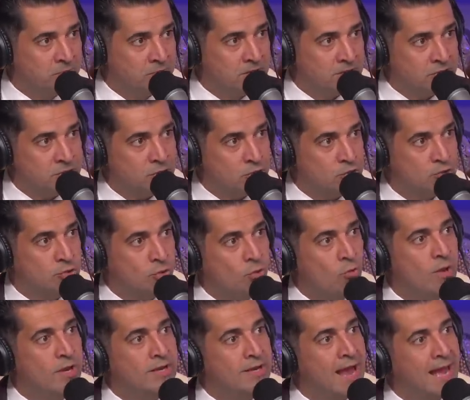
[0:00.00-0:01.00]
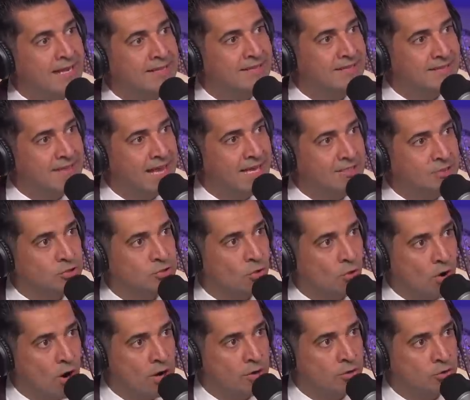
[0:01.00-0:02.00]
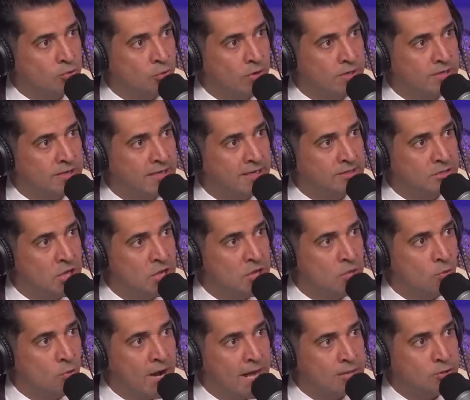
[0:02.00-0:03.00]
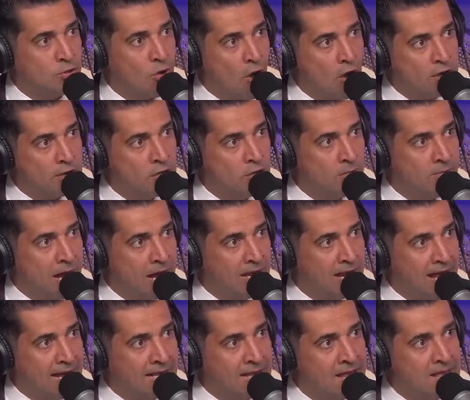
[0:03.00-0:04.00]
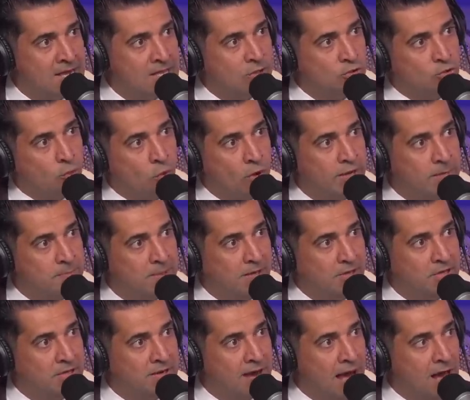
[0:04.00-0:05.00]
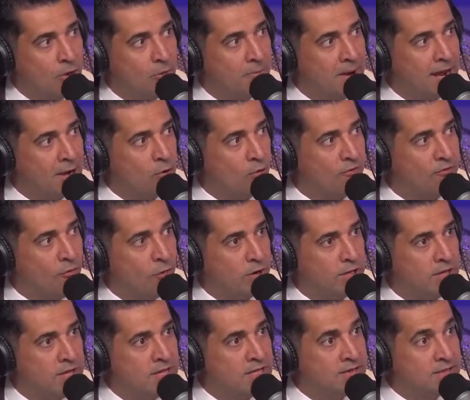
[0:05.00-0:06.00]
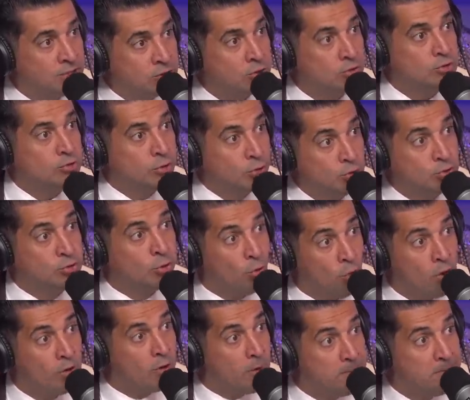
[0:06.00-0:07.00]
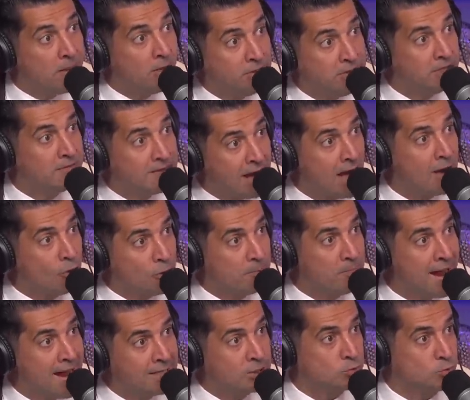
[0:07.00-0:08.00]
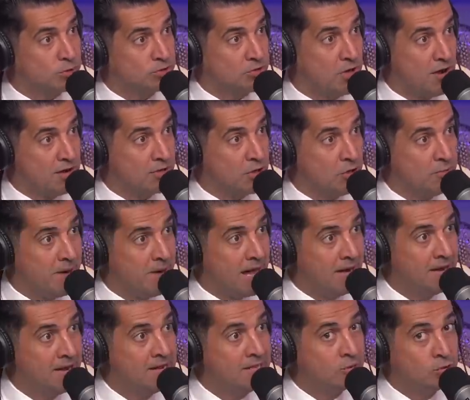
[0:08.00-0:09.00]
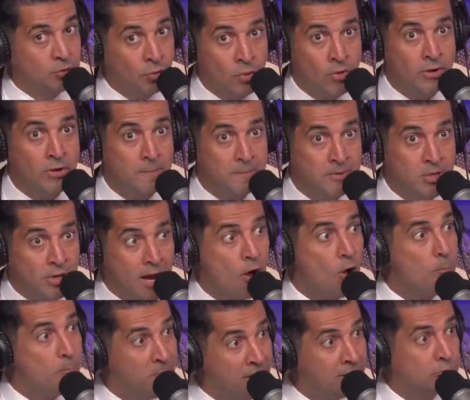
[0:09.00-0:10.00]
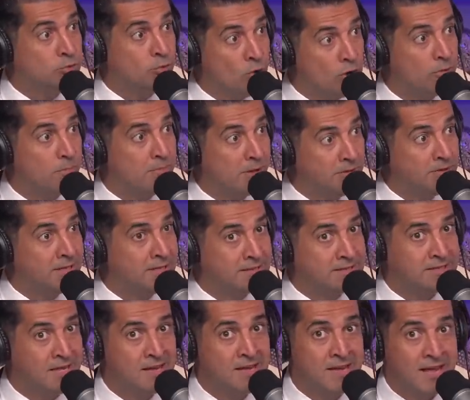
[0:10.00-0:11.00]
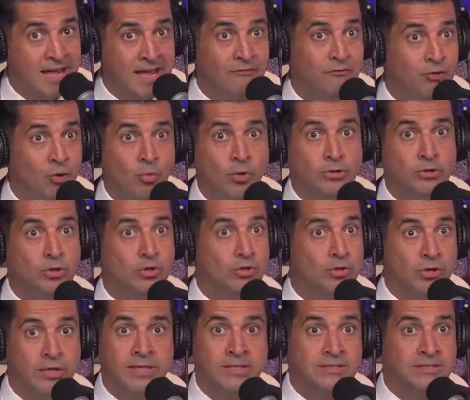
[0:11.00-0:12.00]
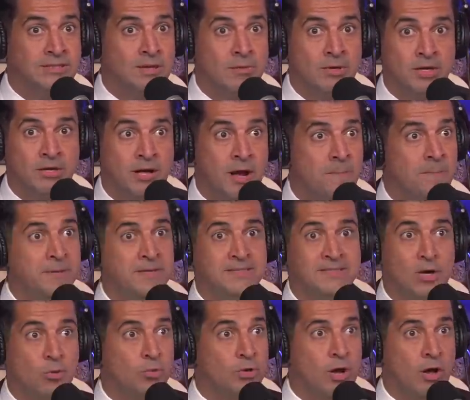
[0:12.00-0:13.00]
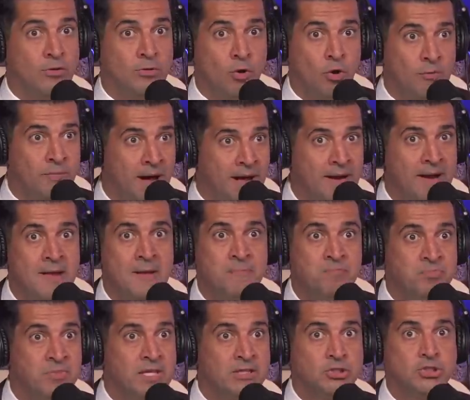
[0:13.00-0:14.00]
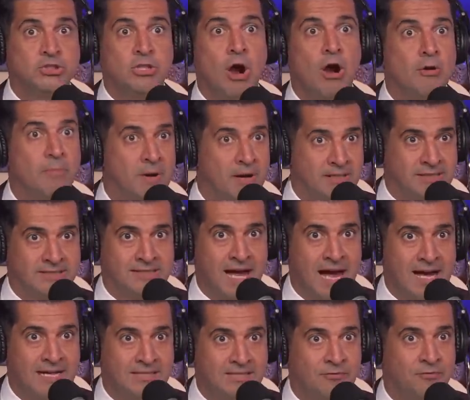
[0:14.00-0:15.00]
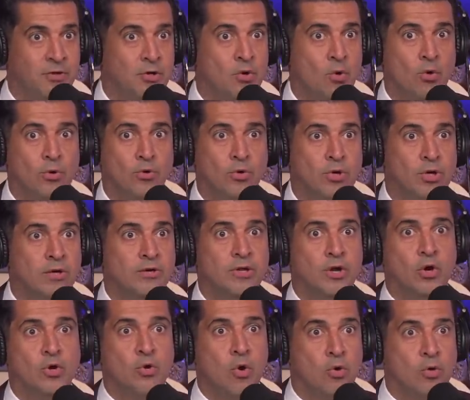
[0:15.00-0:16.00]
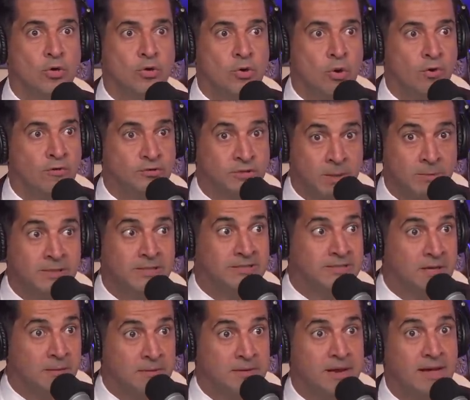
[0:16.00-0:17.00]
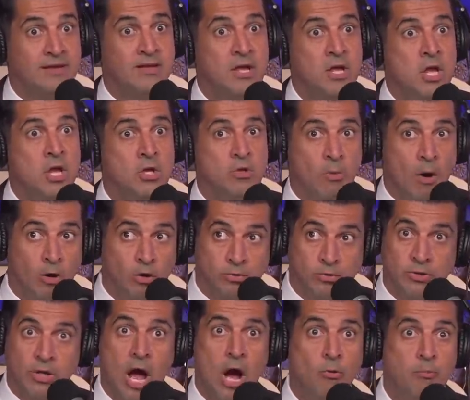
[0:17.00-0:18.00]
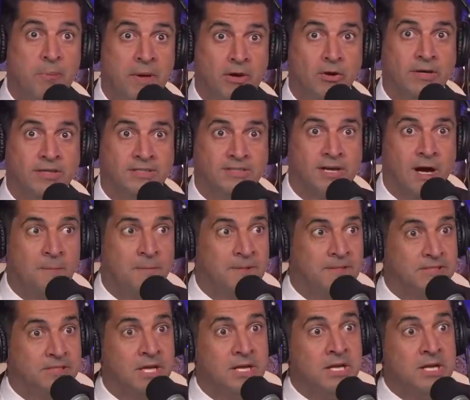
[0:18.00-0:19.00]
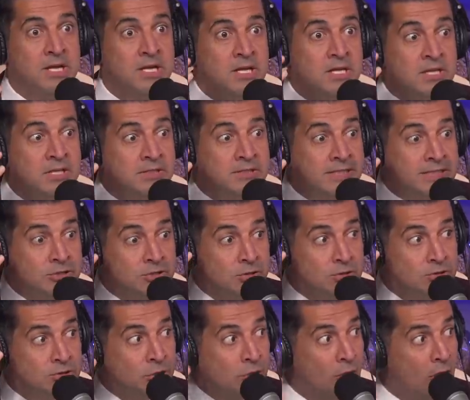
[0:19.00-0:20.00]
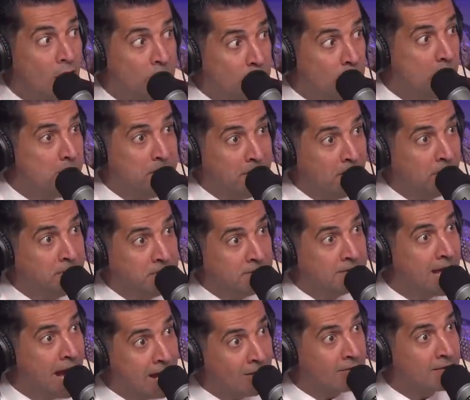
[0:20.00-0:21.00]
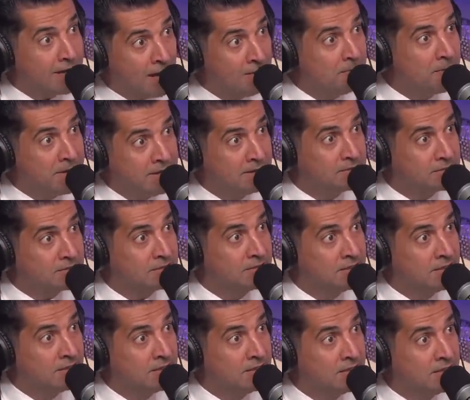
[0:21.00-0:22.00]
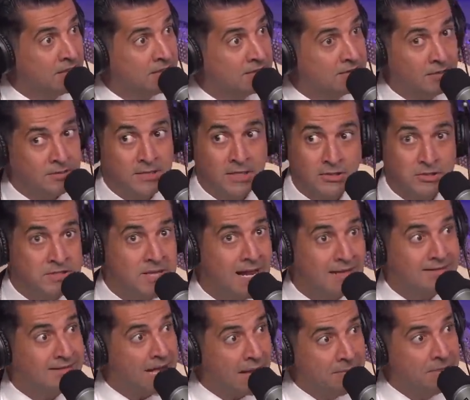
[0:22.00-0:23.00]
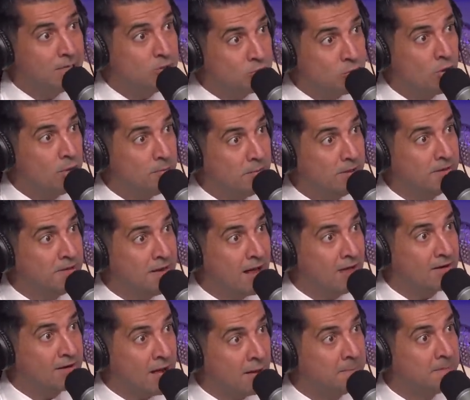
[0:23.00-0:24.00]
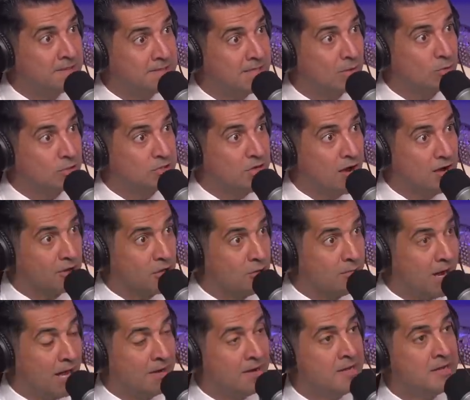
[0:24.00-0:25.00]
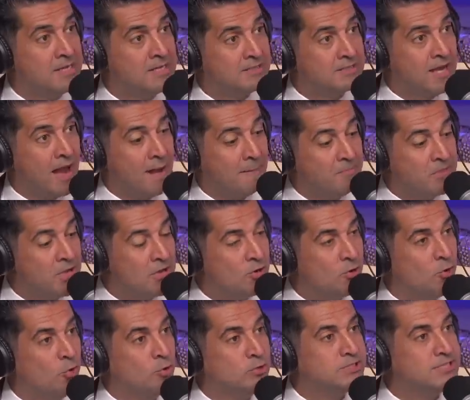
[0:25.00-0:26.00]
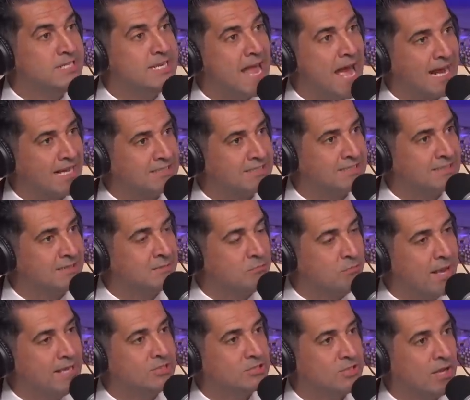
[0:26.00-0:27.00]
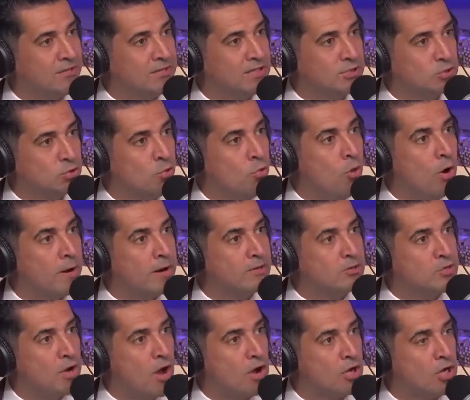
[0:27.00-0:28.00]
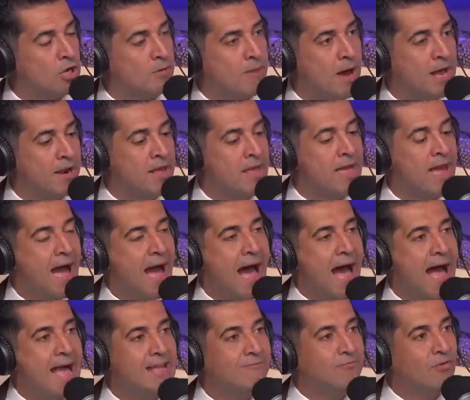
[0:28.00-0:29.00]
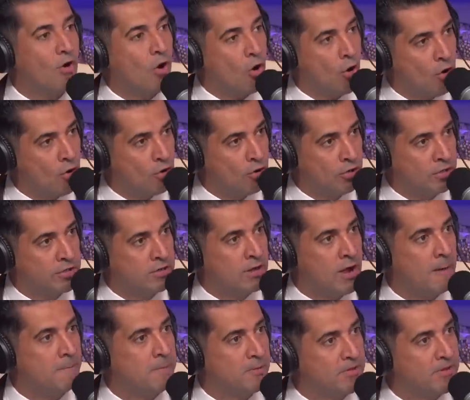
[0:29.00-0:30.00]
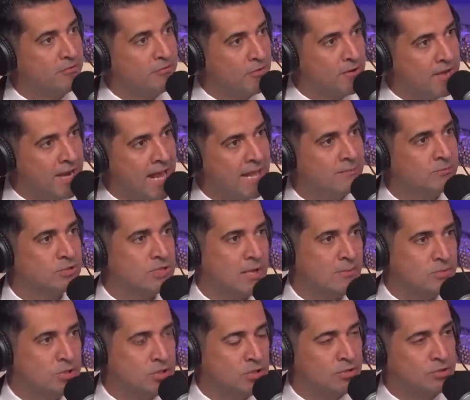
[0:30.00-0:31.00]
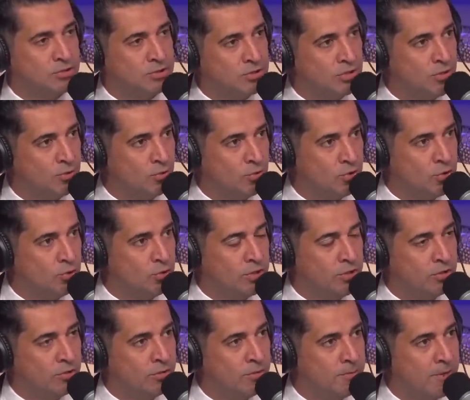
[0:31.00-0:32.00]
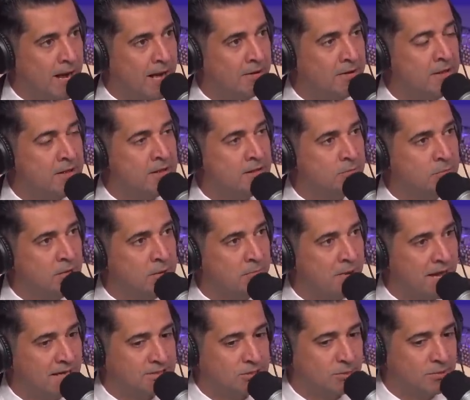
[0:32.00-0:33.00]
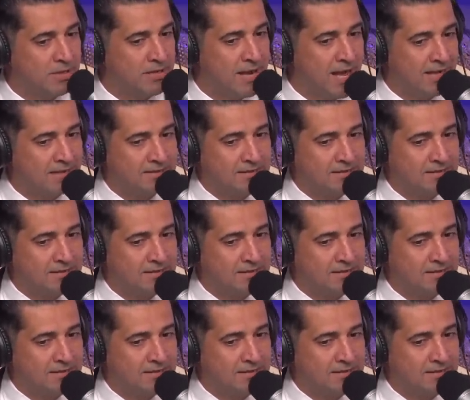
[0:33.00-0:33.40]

This is two in 90 days or 120 days. Mm -hmm. We're not talking about like $20 billion bank or 40. These are two $200 billion banks we're talking about. 200, you know how big 200 billion is? If you were to look at some of the companies that we all know about, Starbucks size, if you go to, you know, Coca-Cola, if somebody's coming, oh, how big are these companies? These are $200 billion companies. Mm -hmm. there, there's not that many $200 billion companies that we're talking about. Tom, Who's next based on this? Who are they talking about? I've heard a couple different names. I'm curious to know who you're hearing about being possible. I wish next. I